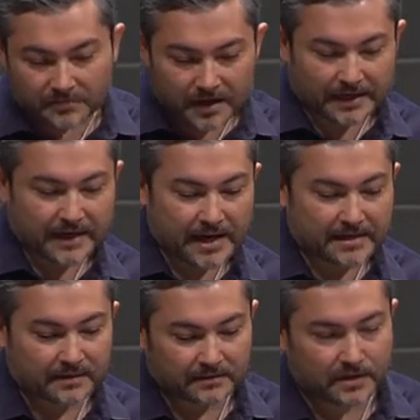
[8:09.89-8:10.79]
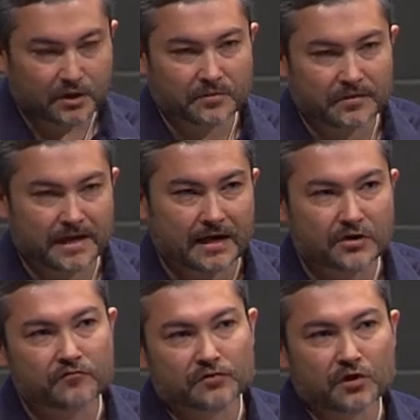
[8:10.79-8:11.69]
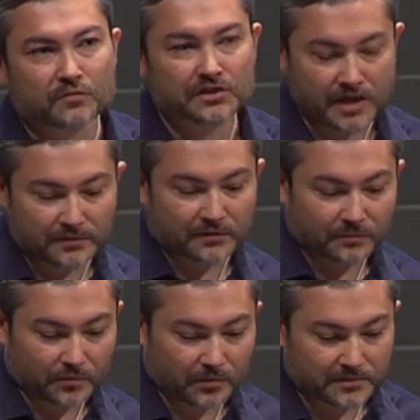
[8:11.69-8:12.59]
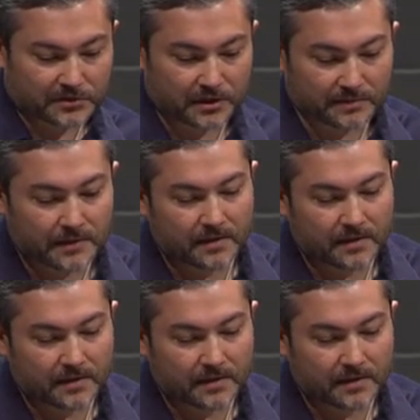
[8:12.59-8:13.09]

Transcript: again, that only resolves some of the problems, yeah?